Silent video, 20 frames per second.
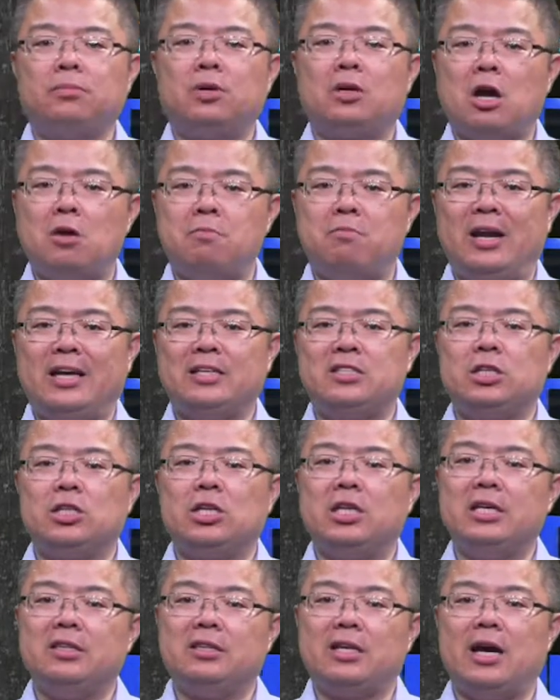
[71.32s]

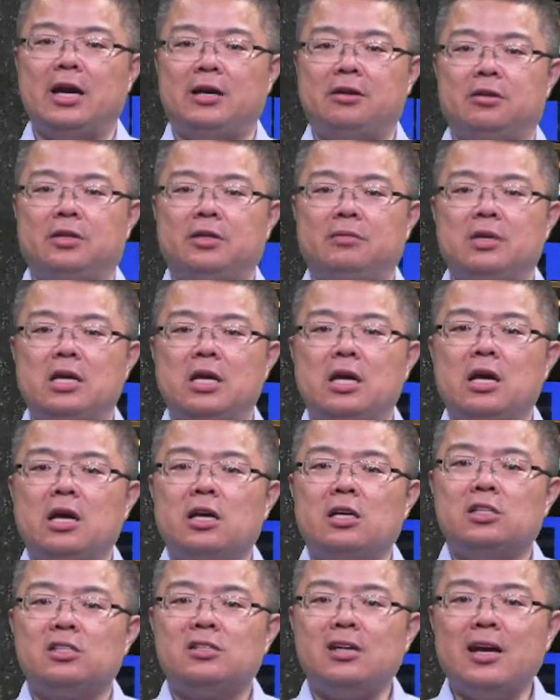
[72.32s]
complexity entirely.
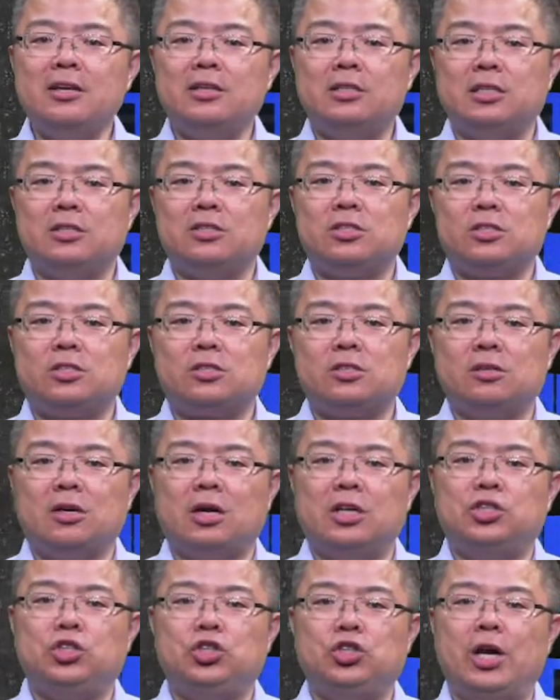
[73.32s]
Scientists
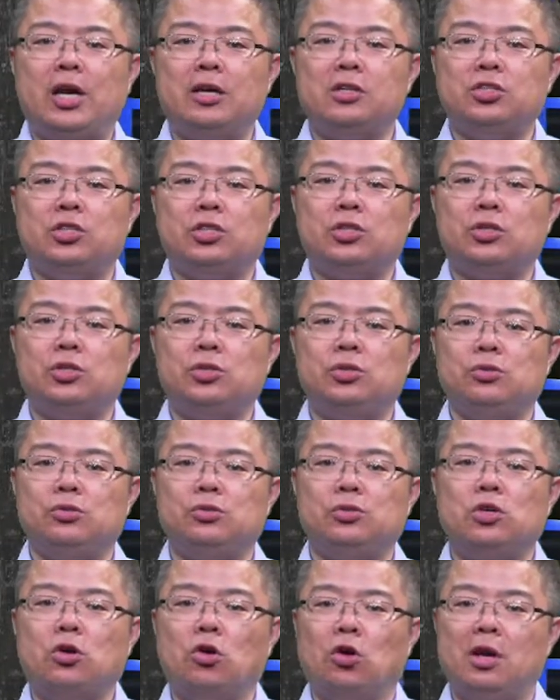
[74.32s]
are challenged
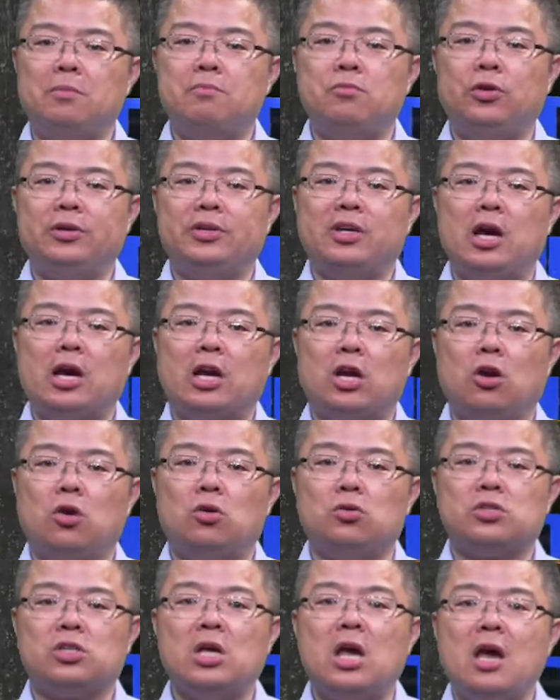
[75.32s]
to collaborate
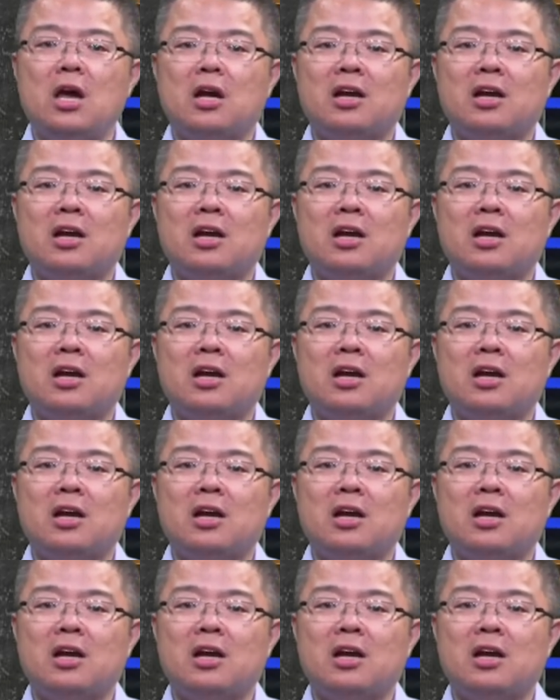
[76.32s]
across